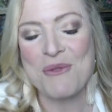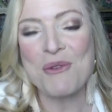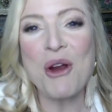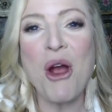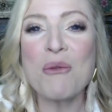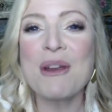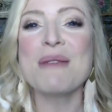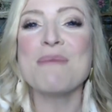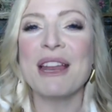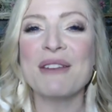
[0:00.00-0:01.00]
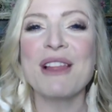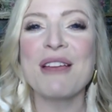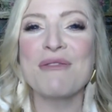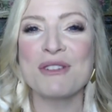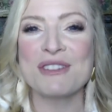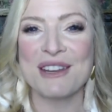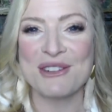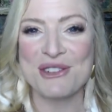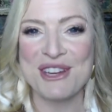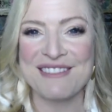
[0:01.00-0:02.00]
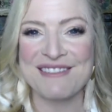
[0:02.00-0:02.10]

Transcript: We're already made of life force energy.